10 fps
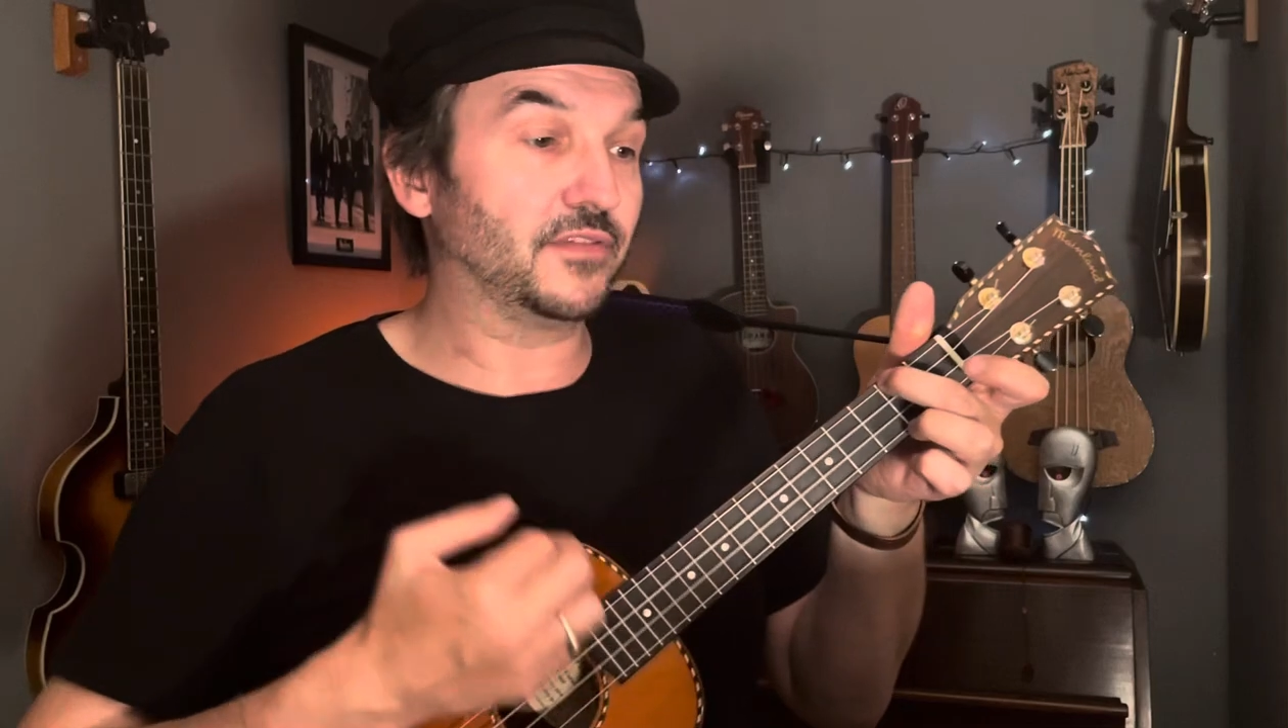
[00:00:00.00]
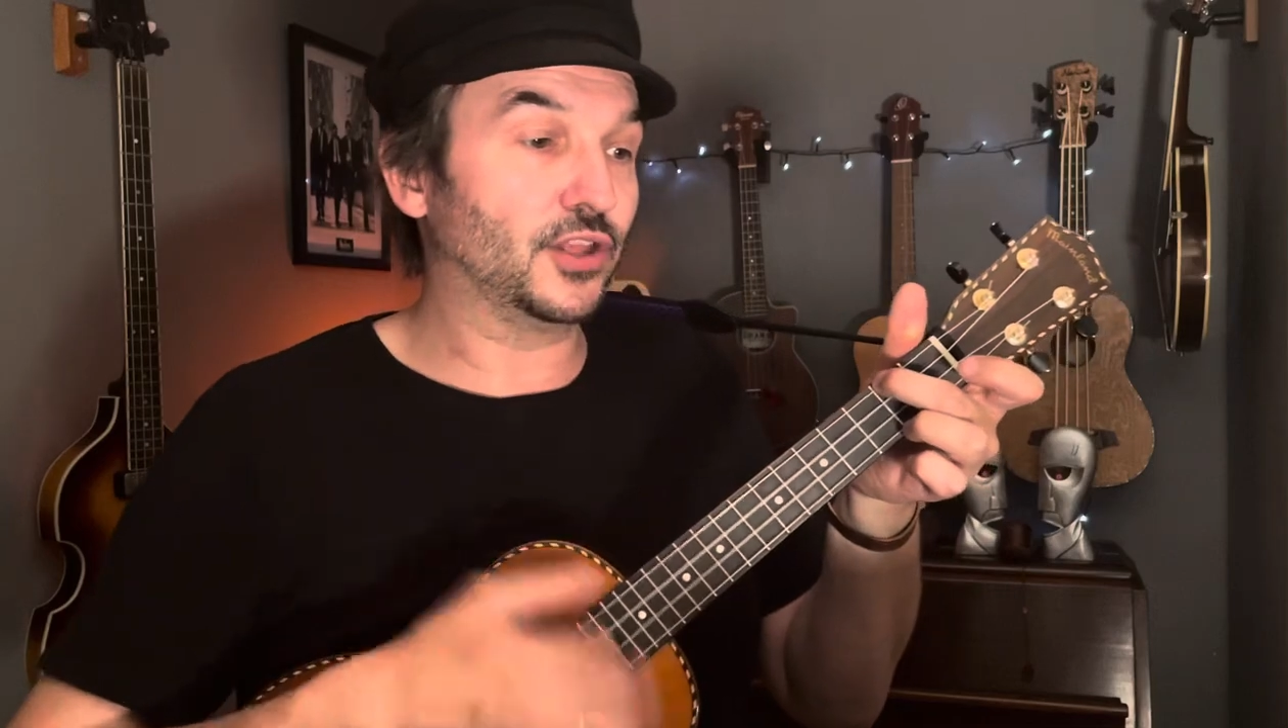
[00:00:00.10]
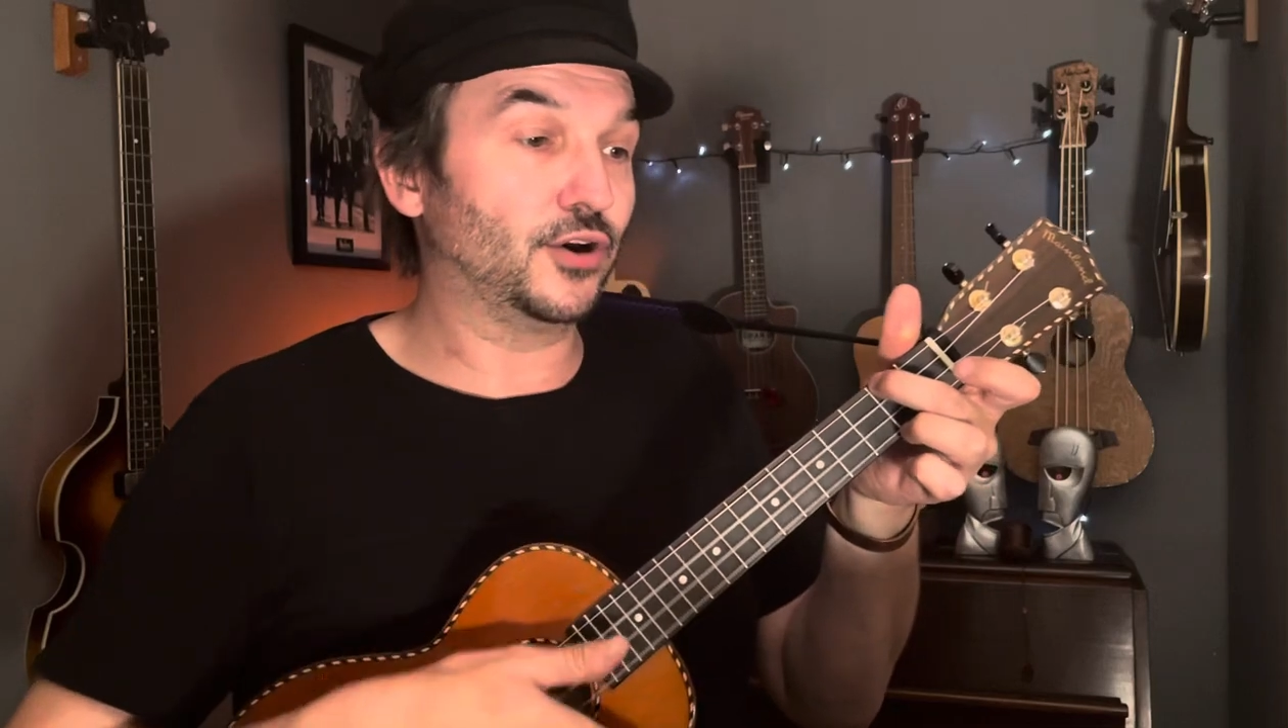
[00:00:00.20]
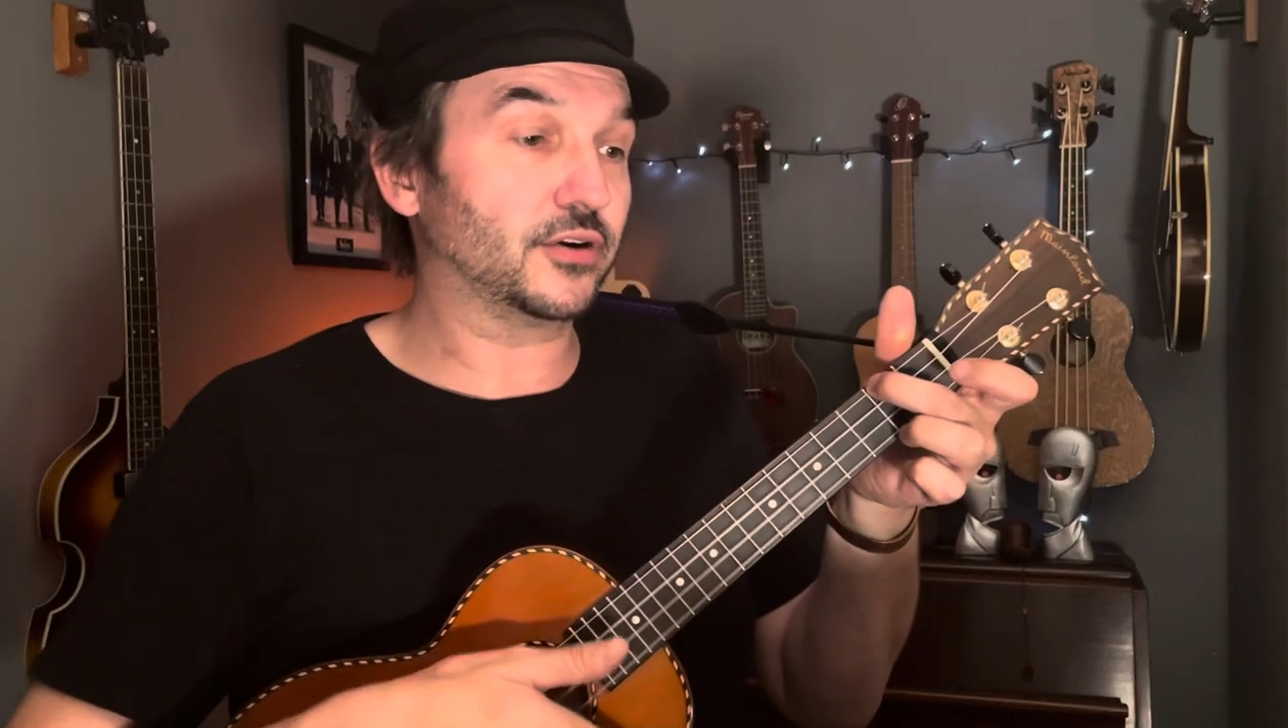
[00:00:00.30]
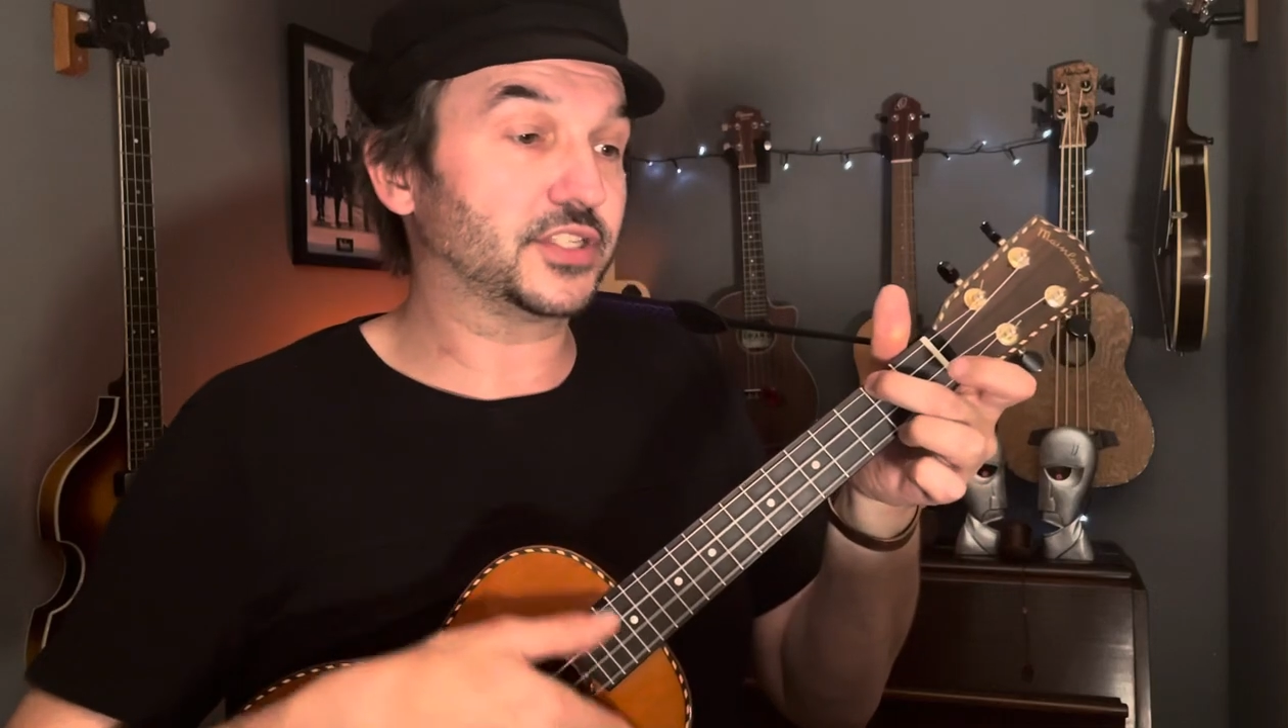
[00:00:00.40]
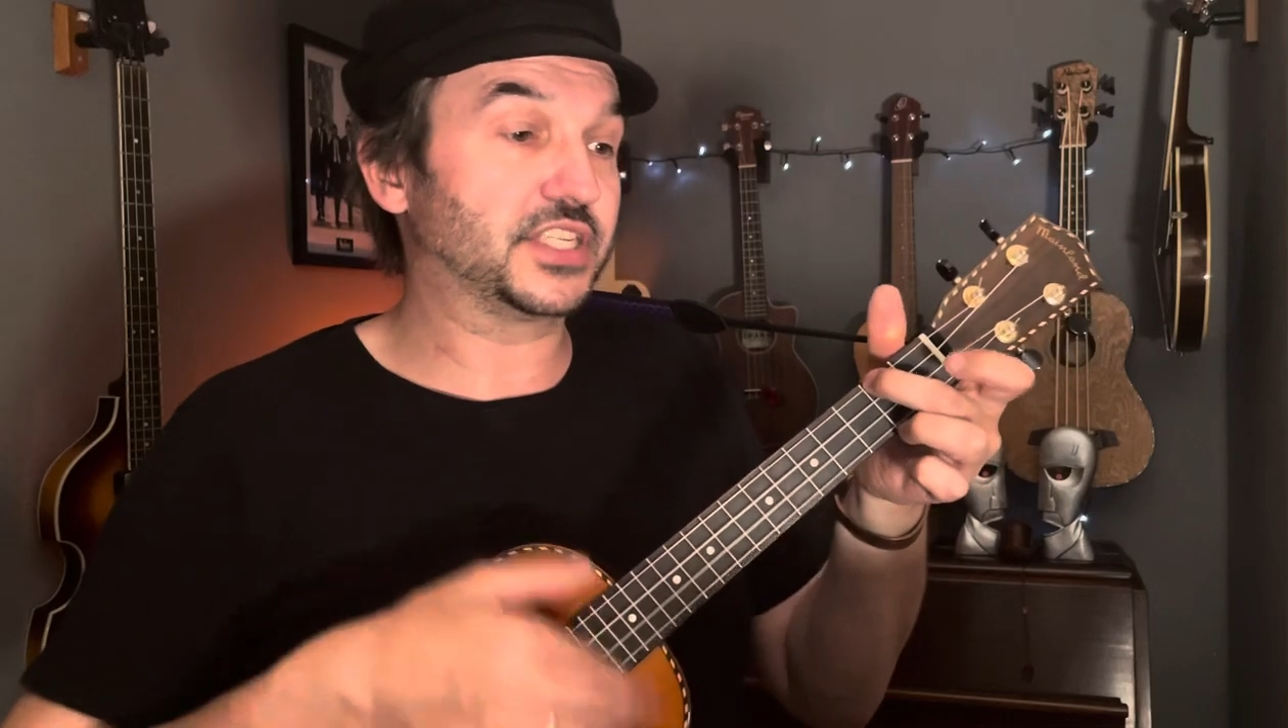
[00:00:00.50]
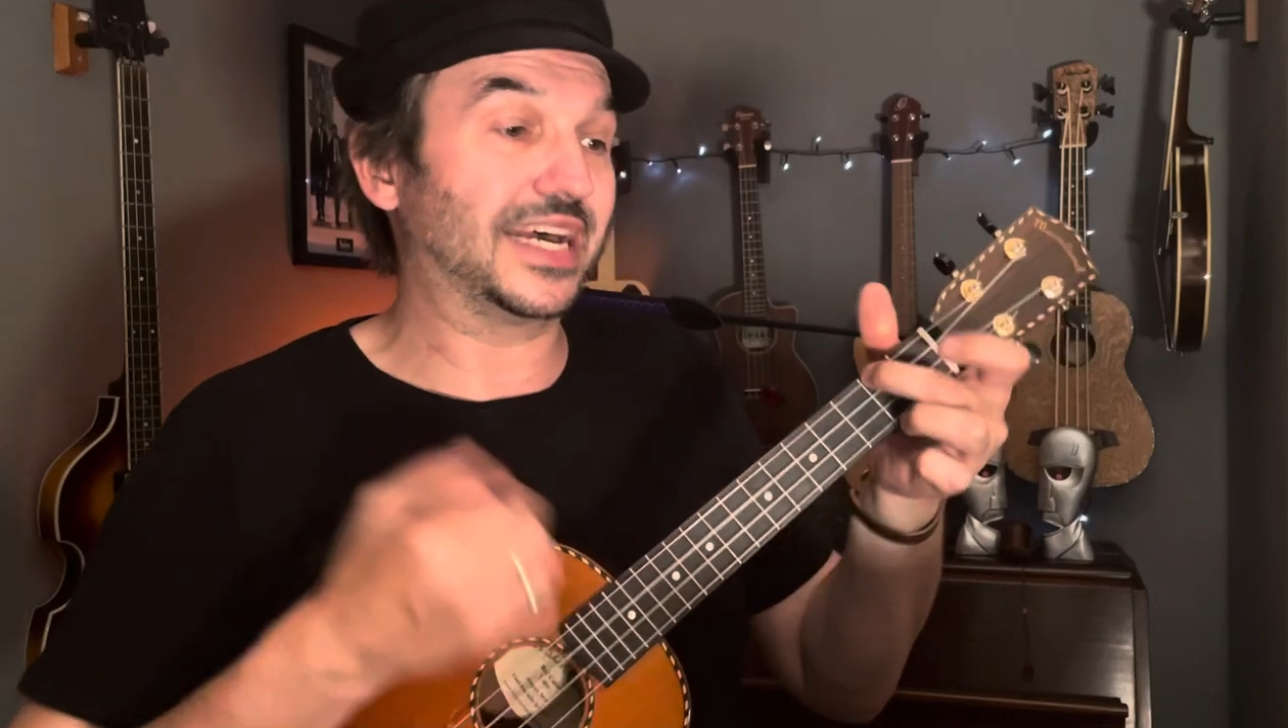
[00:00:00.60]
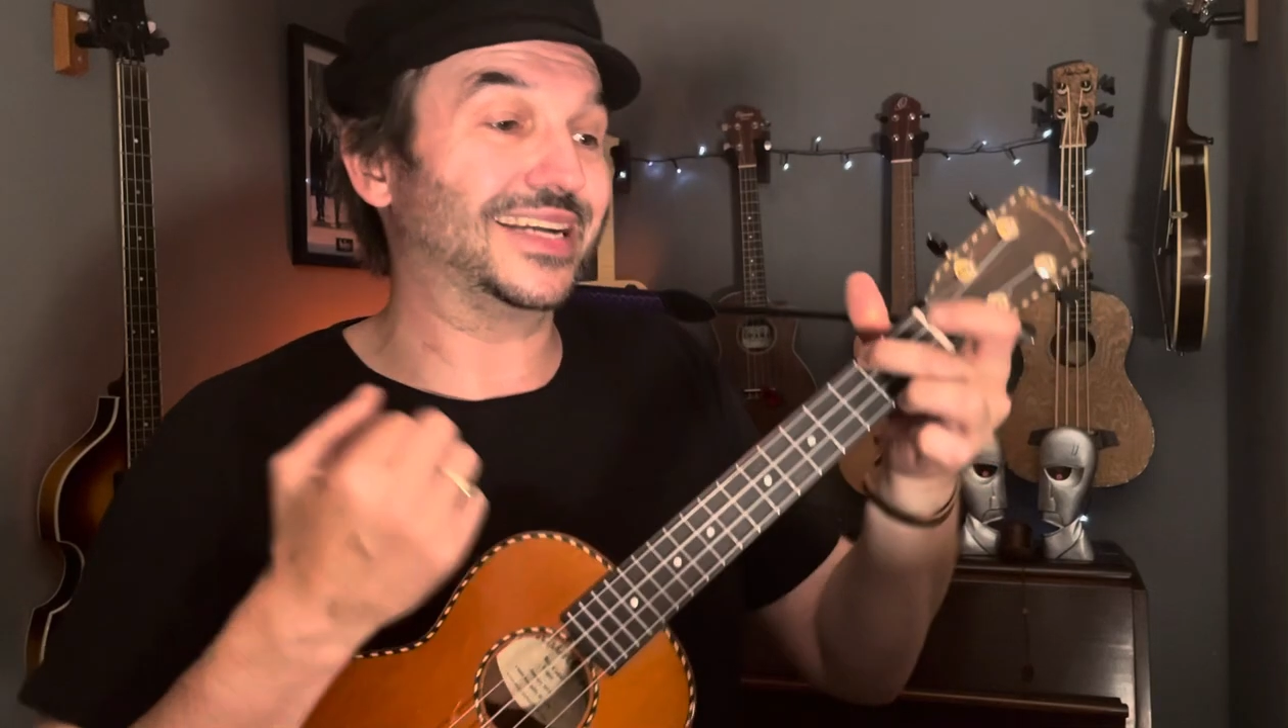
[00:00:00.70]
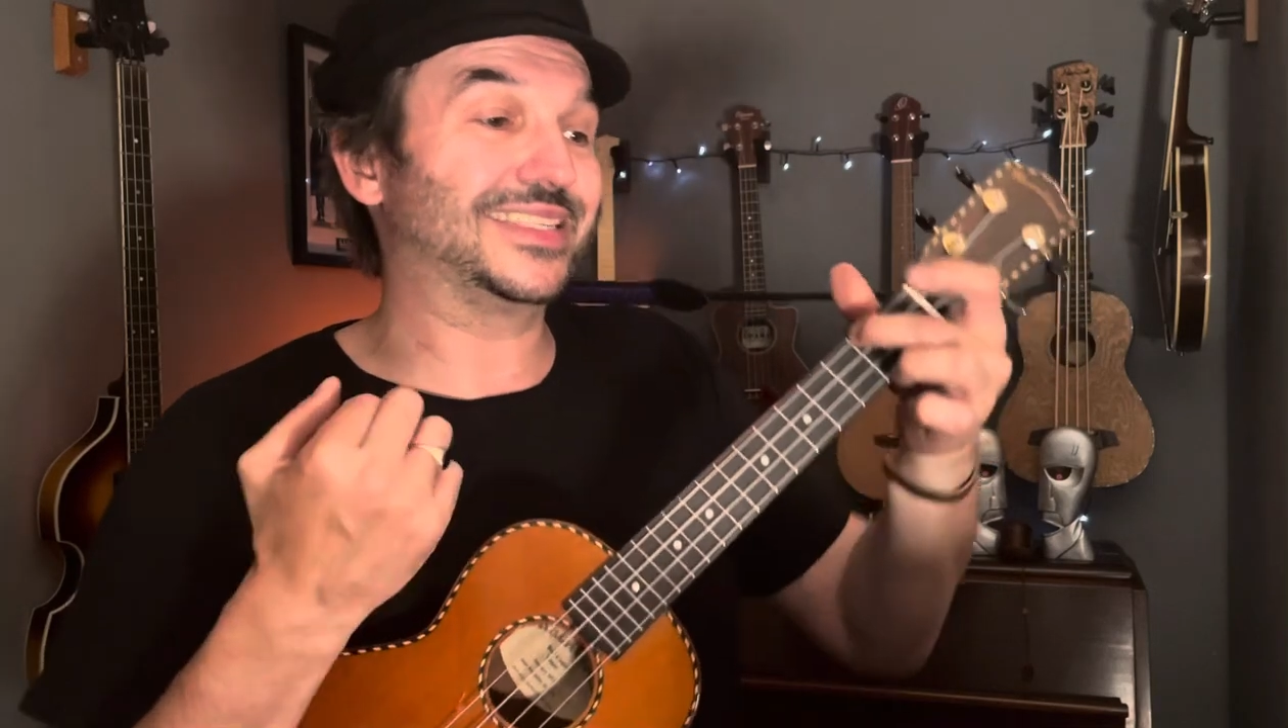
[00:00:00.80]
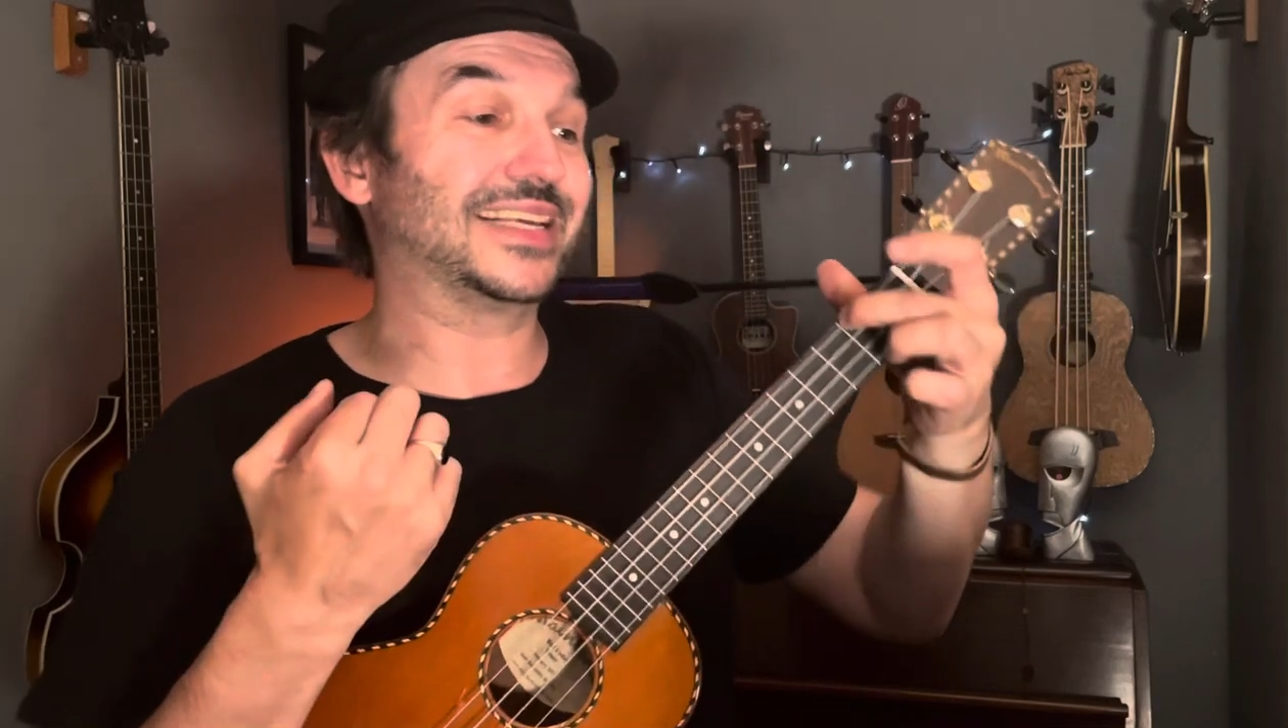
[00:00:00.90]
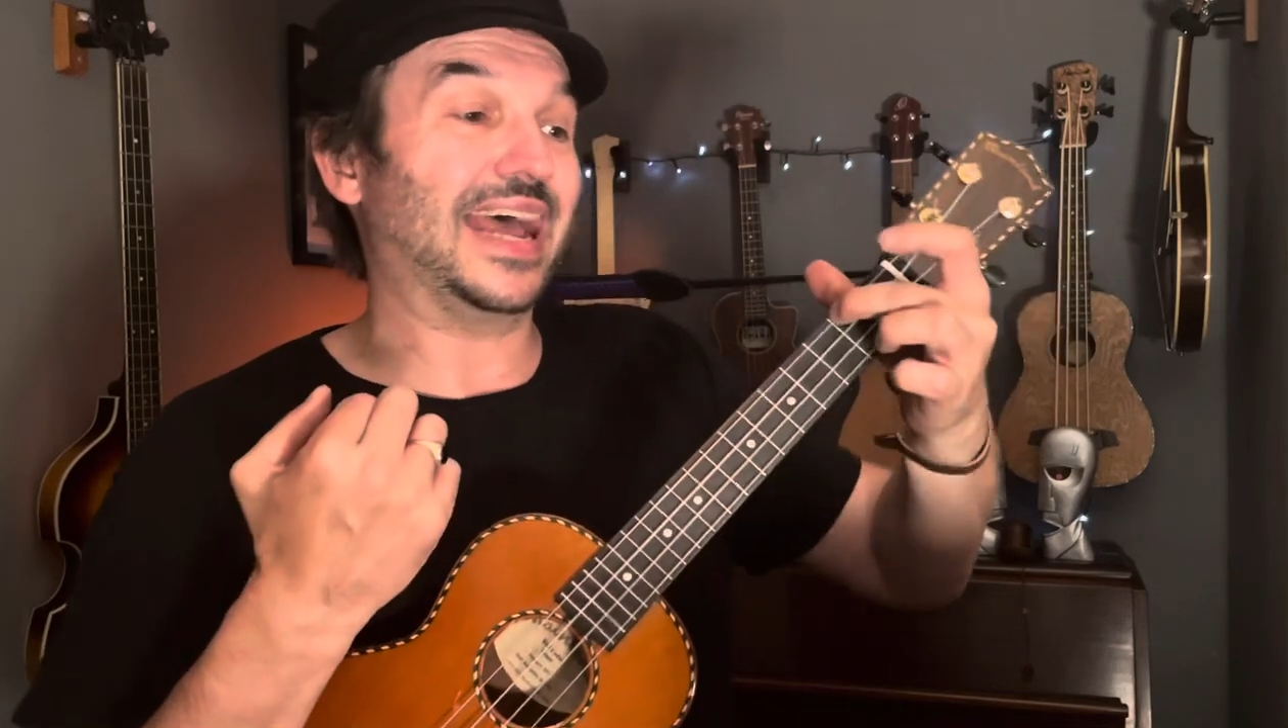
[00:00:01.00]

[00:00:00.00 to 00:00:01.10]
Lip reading: looked at